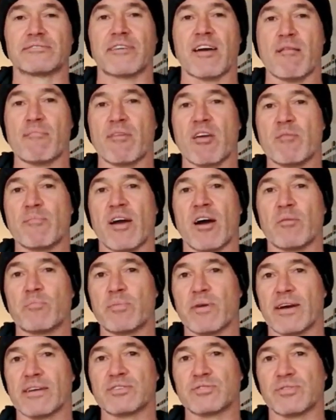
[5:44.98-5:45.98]
telling me
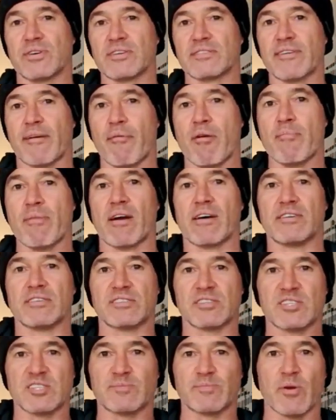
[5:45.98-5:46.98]
about Patrick, telling me about
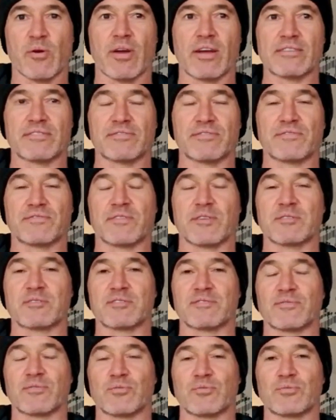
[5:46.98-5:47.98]
his experience at the
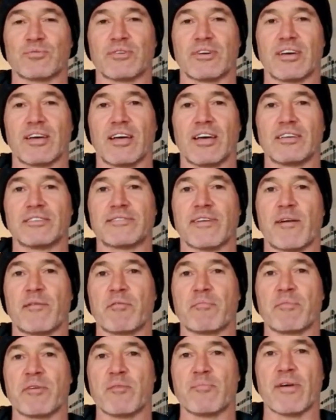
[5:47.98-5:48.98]
festival,
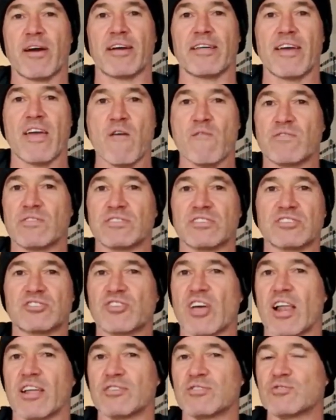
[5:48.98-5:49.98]
telling me about everything,
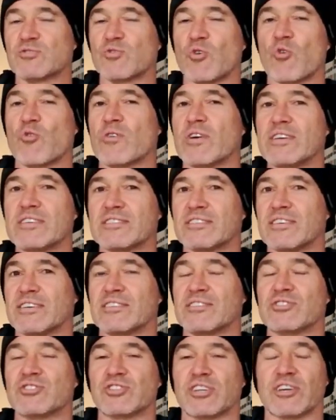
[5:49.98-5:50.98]
just telling stories
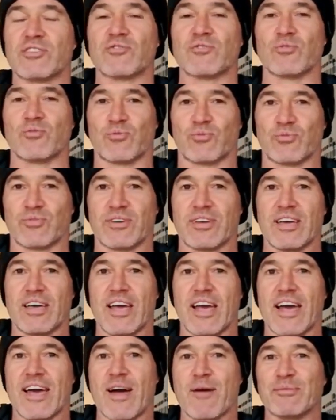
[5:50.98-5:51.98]
in general.
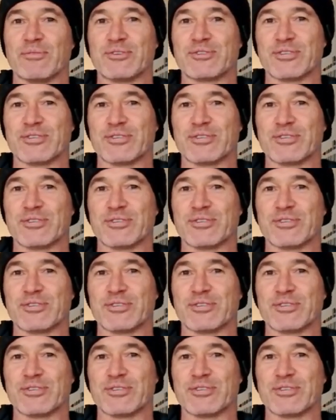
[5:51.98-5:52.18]
I was